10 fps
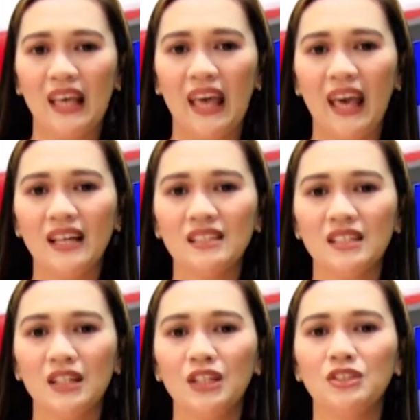
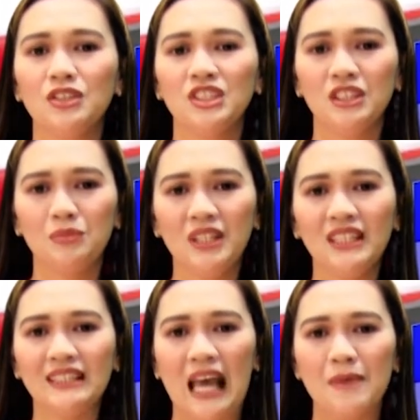and to determine
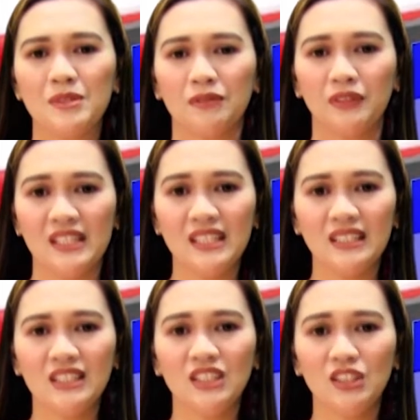the types of
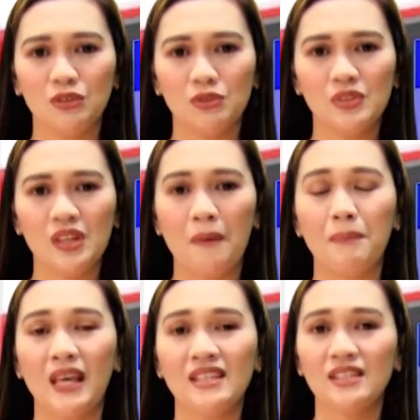listening to use
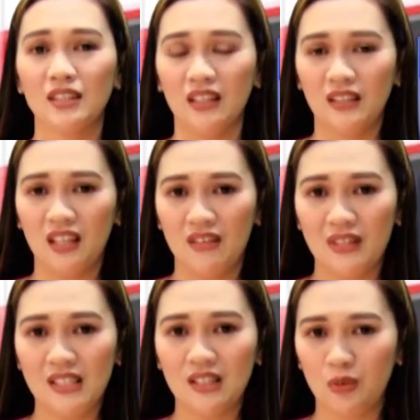based on the
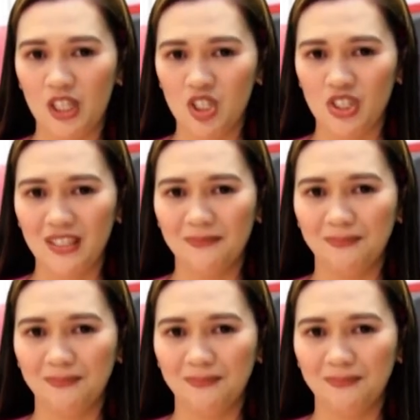given situation.